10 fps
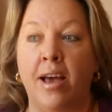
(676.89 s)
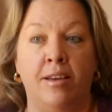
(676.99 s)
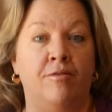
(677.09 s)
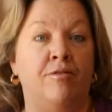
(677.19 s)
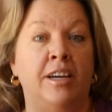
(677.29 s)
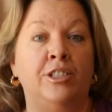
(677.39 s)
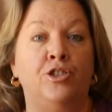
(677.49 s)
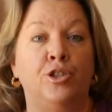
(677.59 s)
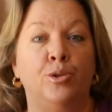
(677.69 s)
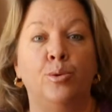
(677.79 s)
I
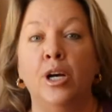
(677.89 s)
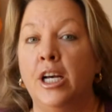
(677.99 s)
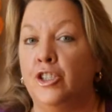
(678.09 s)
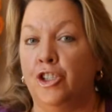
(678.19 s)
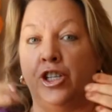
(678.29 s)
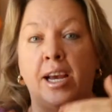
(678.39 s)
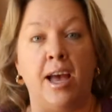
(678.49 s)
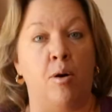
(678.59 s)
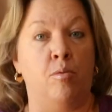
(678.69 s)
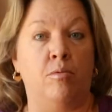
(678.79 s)
invite you to
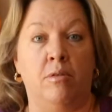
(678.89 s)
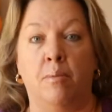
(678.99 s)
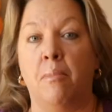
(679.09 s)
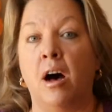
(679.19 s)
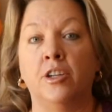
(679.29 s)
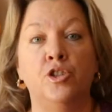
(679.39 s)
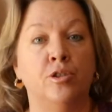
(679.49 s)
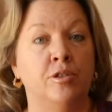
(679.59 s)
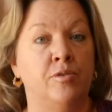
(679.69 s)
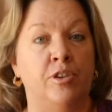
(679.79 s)
check out the
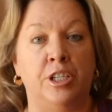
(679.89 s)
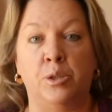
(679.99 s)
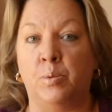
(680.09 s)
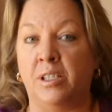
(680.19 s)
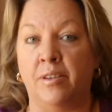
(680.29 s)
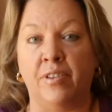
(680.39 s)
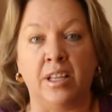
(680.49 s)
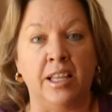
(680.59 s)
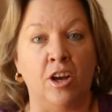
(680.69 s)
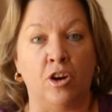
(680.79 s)
modules very
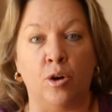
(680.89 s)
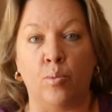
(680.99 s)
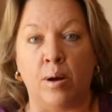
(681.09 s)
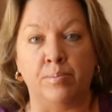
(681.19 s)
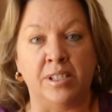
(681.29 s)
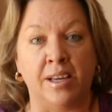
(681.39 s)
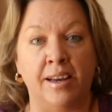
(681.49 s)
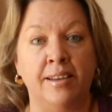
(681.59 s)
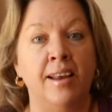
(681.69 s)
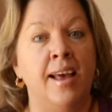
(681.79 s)
specifically on our
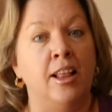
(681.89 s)
website,